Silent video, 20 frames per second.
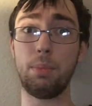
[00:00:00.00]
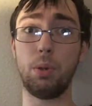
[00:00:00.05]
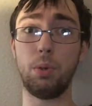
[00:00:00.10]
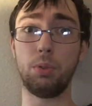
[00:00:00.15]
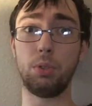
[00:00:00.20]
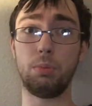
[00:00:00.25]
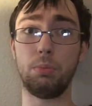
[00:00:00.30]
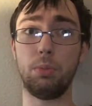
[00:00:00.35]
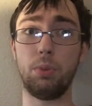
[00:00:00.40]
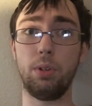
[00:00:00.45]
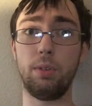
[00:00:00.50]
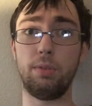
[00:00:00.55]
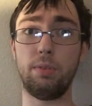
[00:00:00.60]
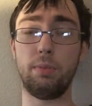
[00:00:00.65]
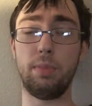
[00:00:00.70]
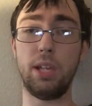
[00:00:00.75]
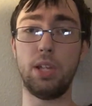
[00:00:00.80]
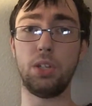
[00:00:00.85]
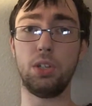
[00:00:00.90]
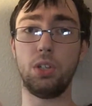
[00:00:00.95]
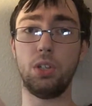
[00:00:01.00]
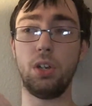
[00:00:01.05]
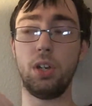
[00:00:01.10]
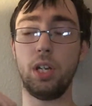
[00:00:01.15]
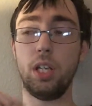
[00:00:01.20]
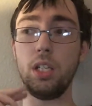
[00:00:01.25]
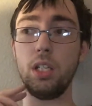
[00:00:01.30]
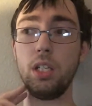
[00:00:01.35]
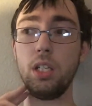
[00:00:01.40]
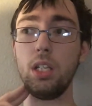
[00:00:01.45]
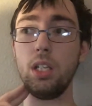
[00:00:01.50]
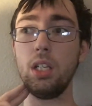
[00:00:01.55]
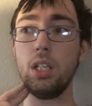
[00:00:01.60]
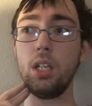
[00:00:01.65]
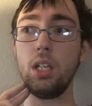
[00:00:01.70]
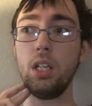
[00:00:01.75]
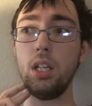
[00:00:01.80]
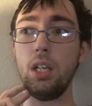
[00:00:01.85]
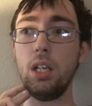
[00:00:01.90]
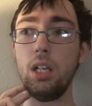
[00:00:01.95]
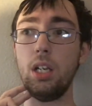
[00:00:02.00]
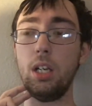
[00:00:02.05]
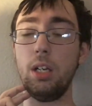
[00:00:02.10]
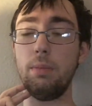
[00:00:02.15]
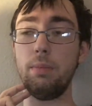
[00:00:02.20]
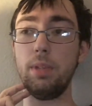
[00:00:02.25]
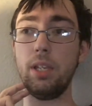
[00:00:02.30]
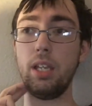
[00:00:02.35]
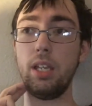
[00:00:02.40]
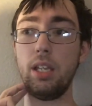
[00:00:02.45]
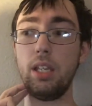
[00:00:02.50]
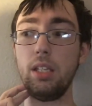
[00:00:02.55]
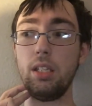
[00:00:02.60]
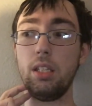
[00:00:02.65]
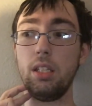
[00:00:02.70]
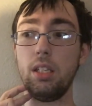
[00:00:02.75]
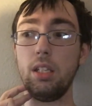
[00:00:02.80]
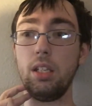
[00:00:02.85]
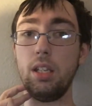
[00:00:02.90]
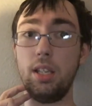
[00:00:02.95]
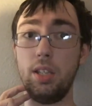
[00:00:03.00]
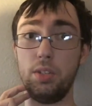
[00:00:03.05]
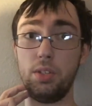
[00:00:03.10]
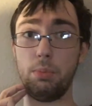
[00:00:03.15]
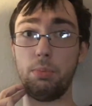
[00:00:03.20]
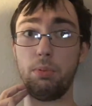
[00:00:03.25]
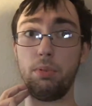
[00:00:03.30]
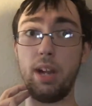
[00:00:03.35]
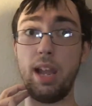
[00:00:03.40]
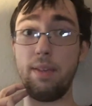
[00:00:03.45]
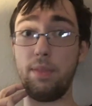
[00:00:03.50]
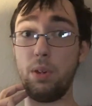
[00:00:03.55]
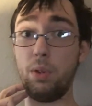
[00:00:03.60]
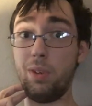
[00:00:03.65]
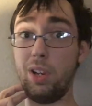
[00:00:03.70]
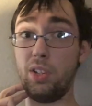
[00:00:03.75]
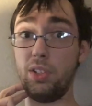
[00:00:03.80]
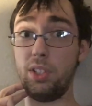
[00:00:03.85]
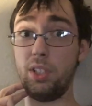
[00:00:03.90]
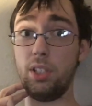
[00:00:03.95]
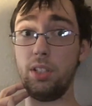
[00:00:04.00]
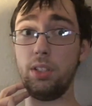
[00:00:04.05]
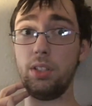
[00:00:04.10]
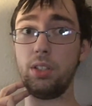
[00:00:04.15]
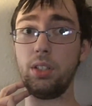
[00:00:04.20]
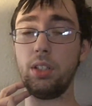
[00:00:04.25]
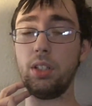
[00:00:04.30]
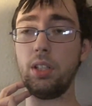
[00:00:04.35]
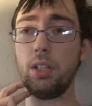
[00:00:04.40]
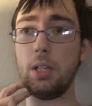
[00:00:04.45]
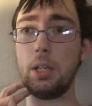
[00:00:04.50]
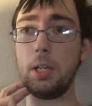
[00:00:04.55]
post more information on it. It is a private residence,